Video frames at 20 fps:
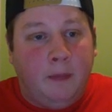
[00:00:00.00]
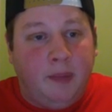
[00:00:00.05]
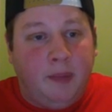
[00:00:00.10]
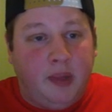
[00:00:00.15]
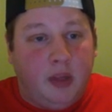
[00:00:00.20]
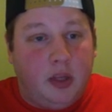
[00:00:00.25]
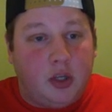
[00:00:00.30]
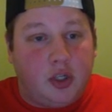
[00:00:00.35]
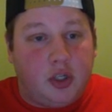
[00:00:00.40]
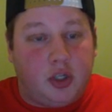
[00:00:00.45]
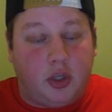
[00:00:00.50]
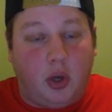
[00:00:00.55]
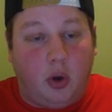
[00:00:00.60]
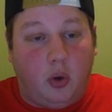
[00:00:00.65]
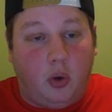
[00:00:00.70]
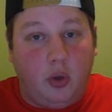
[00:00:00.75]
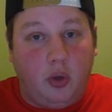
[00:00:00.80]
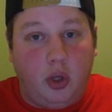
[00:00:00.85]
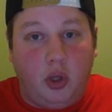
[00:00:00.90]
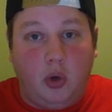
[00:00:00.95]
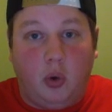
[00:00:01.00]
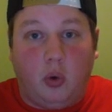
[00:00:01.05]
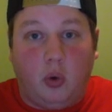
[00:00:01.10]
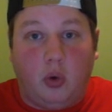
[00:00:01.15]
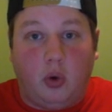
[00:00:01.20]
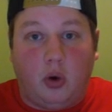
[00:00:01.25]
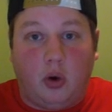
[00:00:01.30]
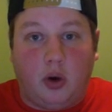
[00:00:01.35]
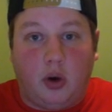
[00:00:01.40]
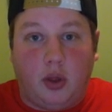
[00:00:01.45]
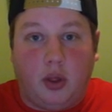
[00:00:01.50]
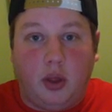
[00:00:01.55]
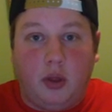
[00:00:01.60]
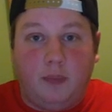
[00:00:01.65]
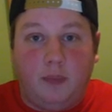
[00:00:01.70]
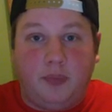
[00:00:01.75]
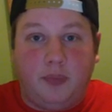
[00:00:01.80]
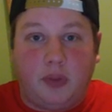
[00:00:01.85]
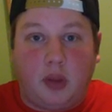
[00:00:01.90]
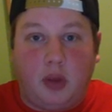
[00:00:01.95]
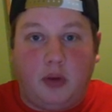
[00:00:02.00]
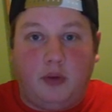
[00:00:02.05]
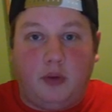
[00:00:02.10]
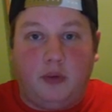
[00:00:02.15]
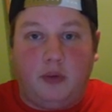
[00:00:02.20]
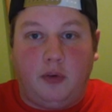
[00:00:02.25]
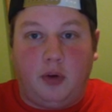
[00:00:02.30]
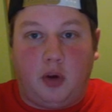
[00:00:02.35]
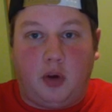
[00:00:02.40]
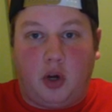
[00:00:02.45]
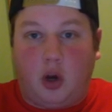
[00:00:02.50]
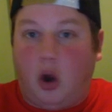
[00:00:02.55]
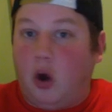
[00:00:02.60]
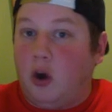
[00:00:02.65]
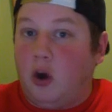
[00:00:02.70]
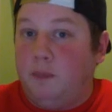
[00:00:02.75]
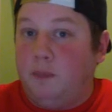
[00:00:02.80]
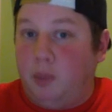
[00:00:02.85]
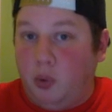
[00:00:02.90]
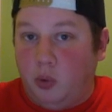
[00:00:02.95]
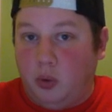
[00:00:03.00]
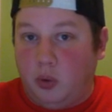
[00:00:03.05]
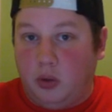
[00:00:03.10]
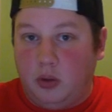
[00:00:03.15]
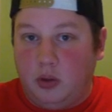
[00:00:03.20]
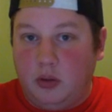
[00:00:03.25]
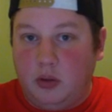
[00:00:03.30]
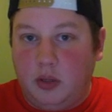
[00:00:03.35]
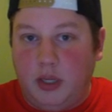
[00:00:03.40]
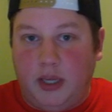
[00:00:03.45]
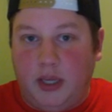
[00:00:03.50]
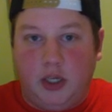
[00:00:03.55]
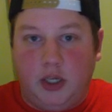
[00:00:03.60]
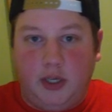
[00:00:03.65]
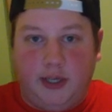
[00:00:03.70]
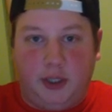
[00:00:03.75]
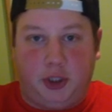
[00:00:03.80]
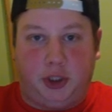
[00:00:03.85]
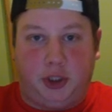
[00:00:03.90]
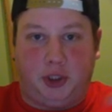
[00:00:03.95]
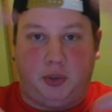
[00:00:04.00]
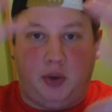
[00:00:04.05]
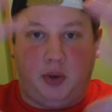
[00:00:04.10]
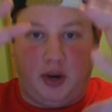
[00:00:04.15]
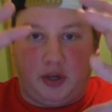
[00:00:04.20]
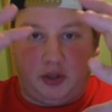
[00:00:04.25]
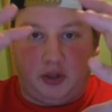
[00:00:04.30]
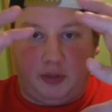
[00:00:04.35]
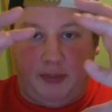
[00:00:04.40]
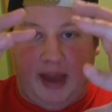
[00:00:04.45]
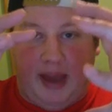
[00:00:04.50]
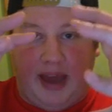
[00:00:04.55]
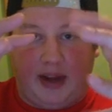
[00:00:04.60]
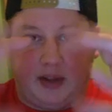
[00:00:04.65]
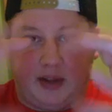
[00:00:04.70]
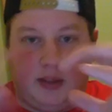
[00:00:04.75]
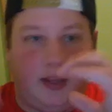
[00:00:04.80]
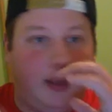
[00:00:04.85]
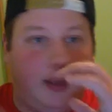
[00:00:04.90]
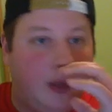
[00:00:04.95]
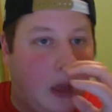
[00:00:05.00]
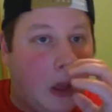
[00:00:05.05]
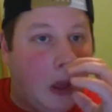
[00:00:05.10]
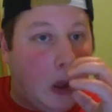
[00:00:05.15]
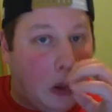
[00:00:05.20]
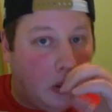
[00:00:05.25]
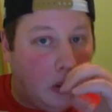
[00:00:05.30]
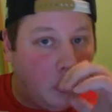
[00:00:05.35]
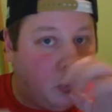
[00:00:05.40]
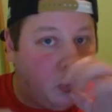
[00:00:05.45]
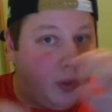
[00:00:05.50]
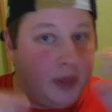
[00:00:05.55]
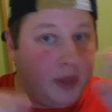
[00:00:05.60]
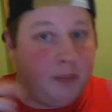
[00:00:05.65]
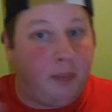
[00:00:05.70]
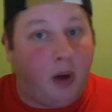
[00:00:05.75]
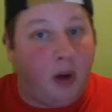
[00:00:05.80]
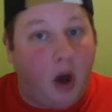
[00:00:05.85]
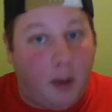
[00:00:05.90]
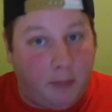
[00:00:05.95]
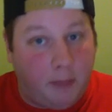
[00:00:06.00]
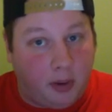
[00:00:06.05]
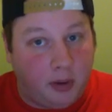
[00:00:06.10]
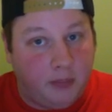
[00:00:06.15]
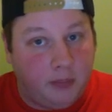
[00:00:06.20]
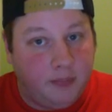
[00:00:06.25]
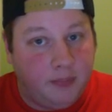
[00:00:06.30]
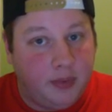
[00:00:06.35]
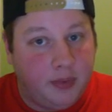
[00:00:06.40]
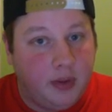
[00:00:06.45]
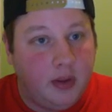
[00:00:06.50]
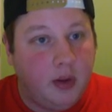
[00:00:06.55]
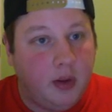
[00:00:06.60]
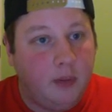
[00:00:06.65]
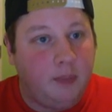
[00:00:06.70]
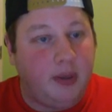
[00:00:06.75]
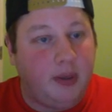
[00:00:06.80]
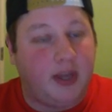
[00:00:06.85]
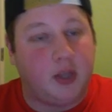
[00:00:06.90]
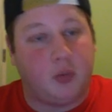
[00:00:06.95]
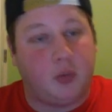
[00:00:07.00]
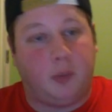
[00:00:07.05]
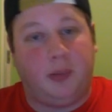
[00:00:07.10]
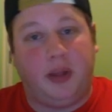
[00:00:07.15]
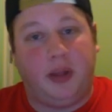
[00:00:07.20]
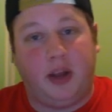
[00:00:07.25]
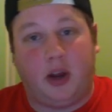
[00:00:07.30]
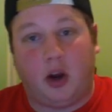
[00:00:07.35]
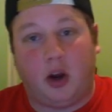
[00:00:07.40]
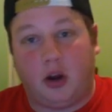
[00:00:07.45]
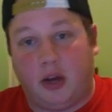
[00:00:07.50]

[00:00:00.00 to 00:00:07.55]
So your card pool is shrunk dramatically. With Pauper, because we're playing a card like